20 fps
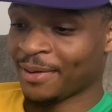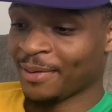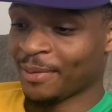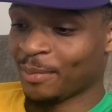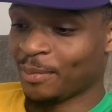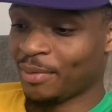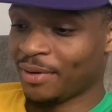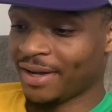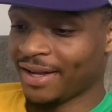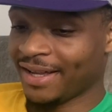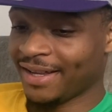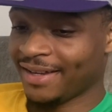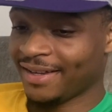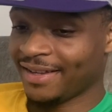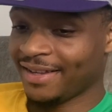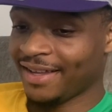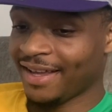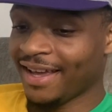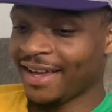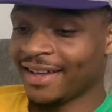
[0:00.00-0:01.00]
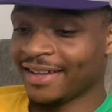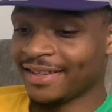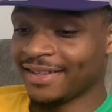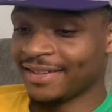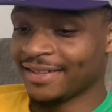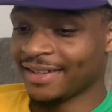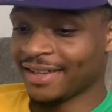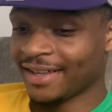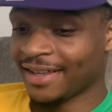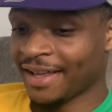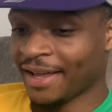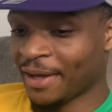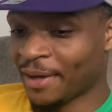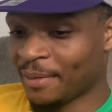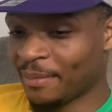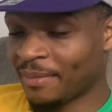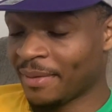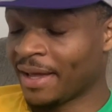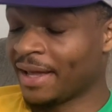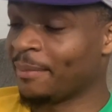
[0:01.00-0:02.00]
But yeah,
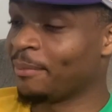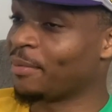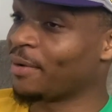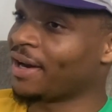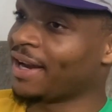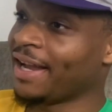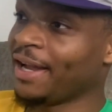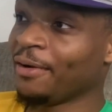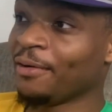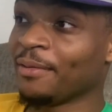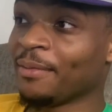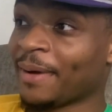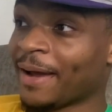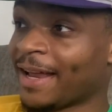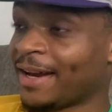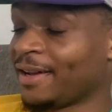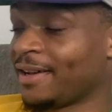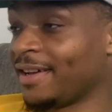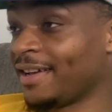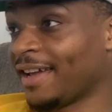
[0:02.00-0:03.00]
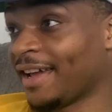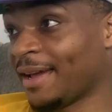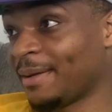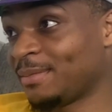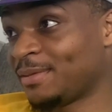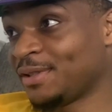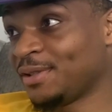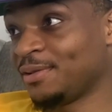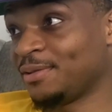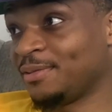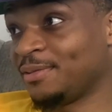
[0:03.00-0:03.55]
him and Ingram had a good game too.